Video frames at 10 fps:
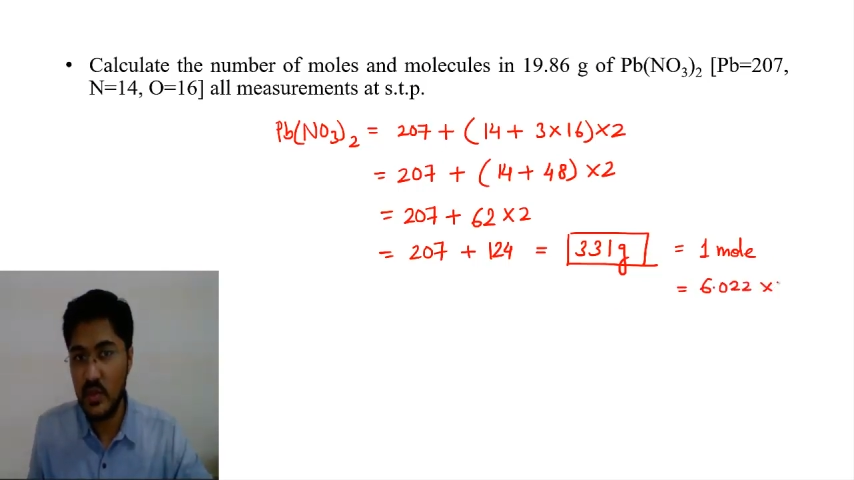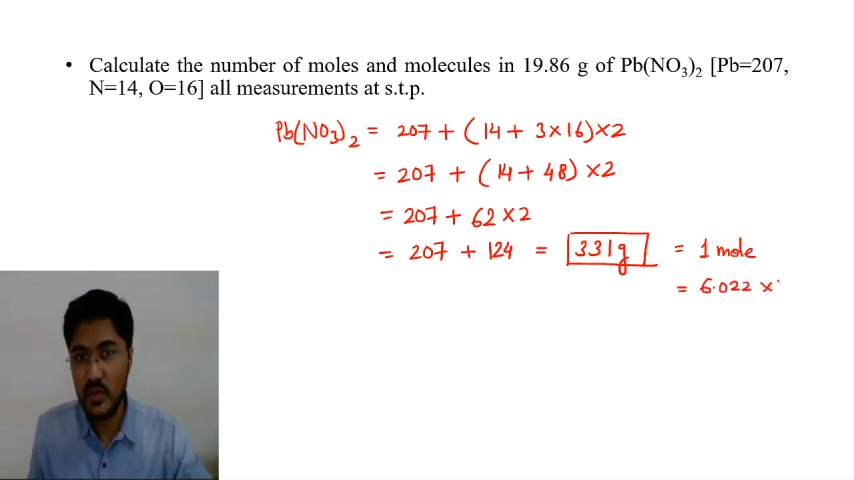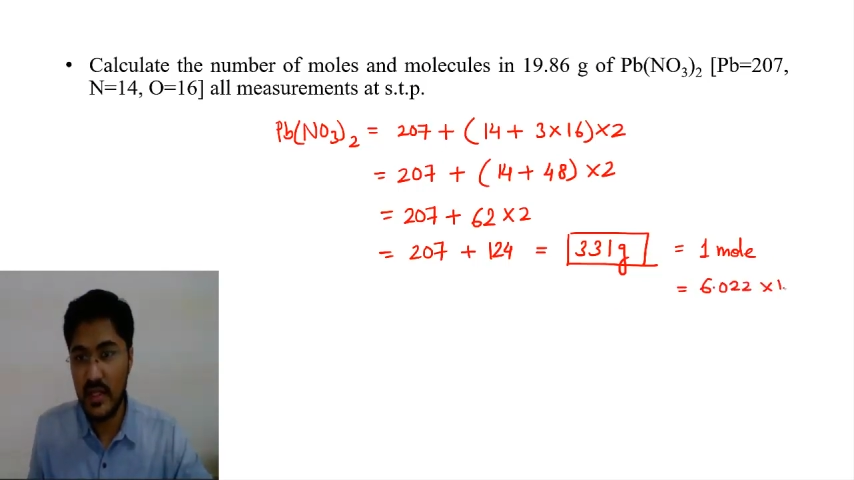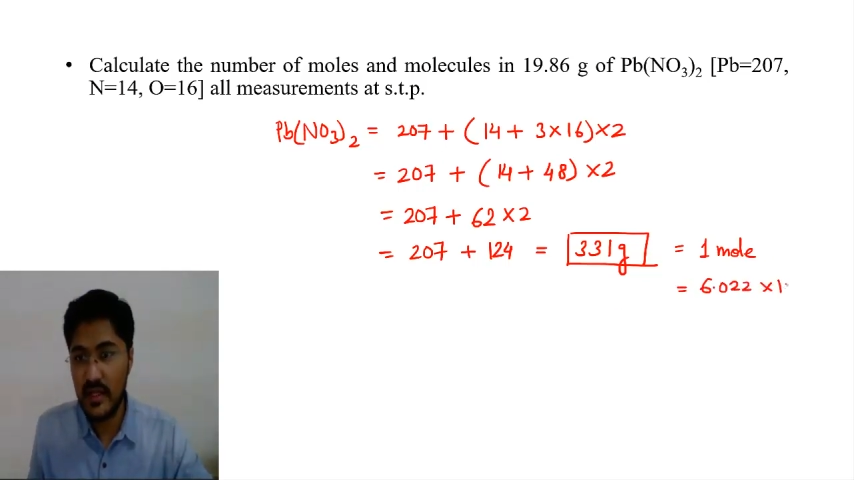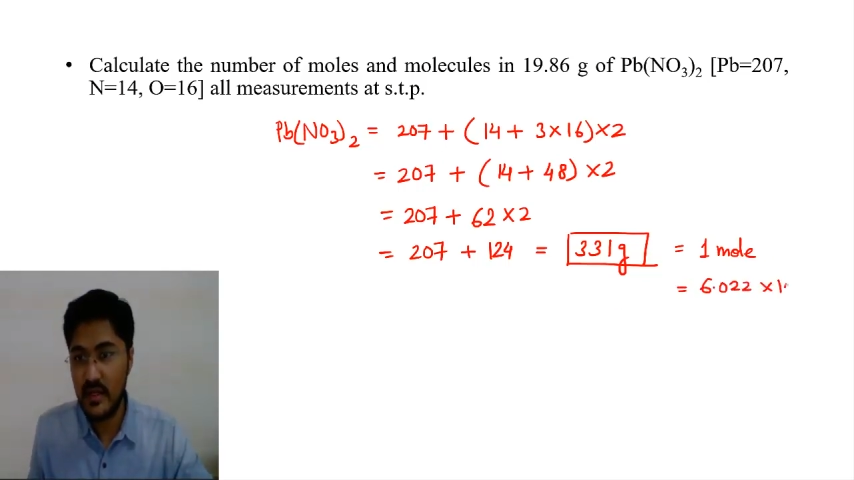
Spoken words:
into